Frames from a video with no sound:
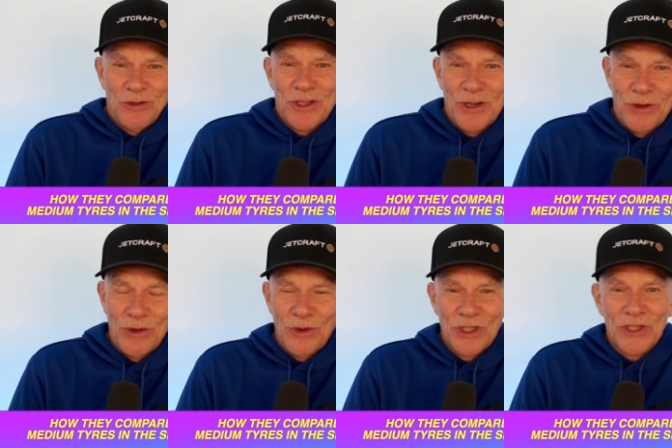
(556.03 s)

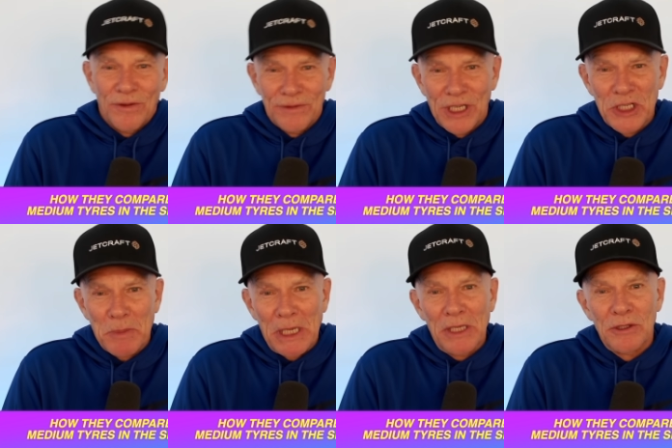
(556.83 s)
two, soft tyres
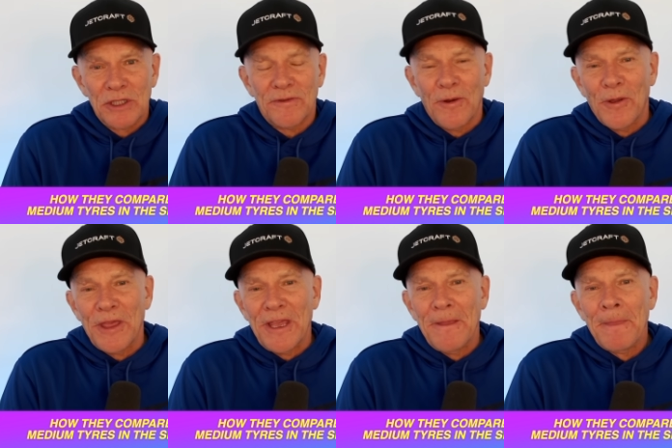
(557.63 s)
being used for
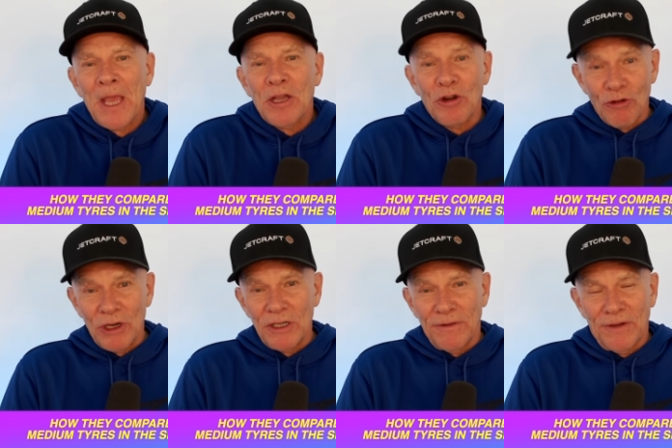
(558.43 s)
the
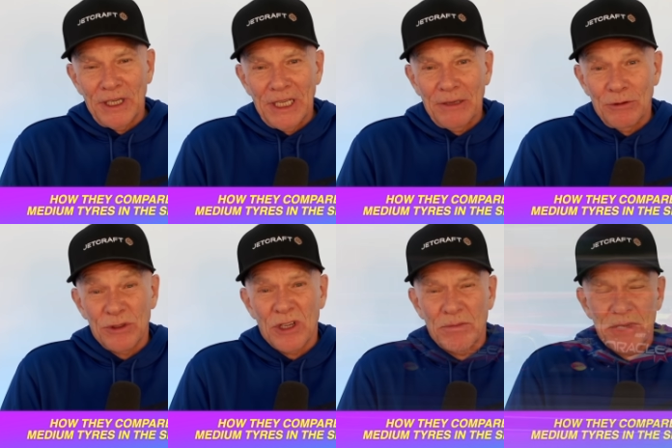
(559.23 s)
grid defining, or
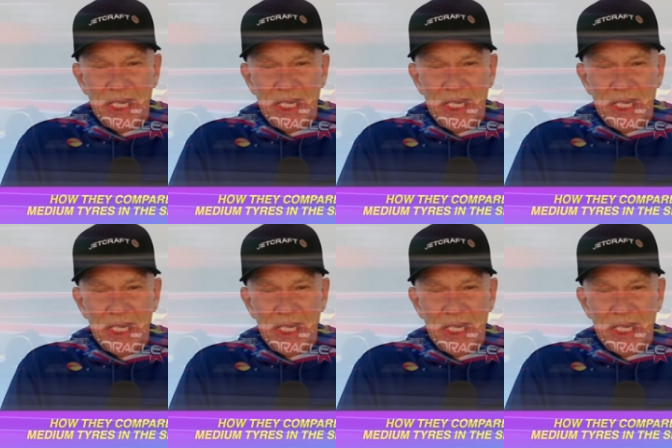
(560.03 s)
top ten